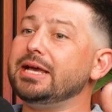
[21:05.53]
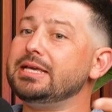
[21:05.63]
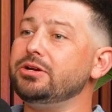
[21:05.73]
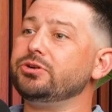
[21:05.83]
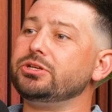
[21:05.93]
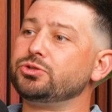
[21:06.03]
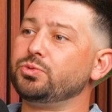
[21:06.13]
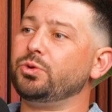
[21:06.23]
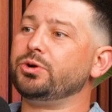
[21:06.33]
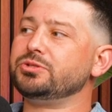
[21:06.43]
I geared it
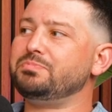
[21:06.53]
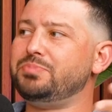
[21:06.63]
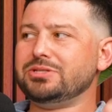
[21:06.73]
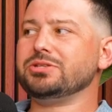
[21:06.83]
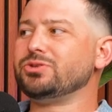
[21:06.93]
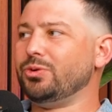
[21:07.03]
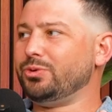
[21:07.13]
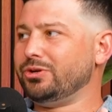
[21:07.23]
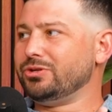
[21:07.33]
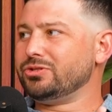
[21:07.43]
towards business
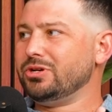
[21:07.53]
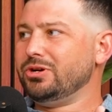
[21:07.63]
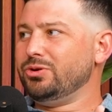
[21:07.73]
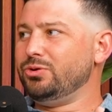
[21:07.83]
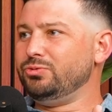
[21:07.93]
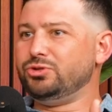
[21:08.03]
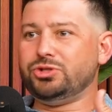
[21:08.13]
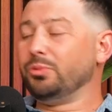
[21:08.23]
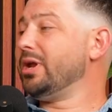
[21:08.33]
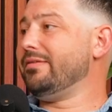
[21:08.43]
owners who
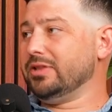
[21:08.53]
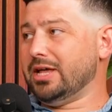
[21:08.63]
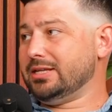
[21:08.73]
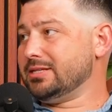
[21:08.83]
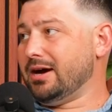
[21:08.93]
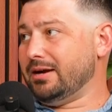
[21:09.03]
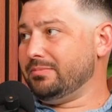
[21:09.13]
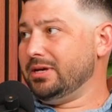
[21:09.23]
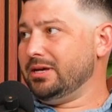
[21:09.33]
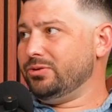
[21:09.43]
don't have a lot of time,
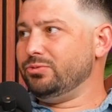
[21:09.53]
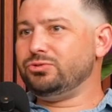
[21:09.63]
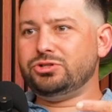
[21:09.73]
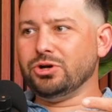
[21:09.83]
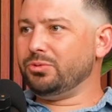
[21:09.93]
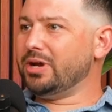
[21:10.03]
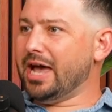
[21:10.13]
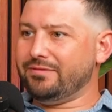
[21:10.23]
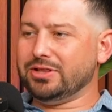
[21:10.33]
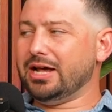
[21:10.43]
who don't
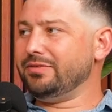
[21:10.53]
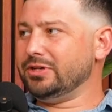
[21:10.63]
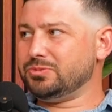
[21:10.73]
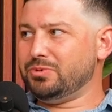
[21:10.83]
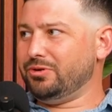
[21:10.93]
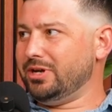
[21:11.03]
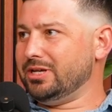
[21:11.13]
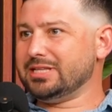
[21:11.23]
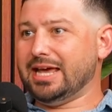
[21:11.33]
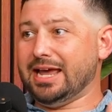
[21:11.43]
have a lot of
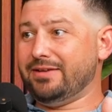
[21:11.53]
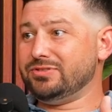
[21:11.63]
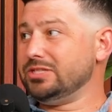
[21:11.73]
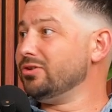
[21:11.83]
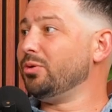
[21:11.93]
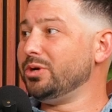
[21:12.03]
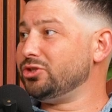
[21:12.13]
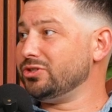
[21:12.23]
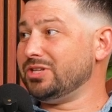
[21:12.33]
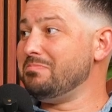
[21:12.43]
experience, and have zero
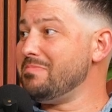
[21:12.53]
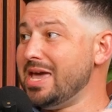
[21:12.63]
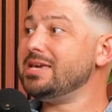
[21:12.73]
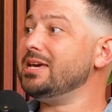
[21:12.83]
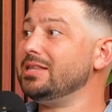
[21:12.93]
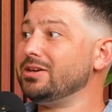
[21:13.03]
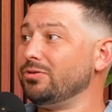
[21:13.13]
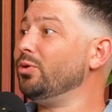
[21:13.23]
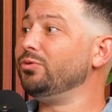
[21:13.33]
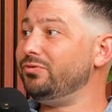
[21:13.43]
interest in making
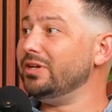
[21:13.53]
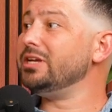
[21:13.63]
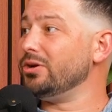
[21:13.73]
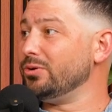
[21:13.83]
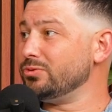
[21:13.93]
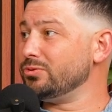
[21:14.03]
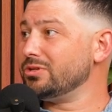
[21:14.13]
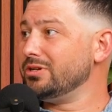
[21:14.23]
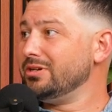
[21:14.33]
their own videos,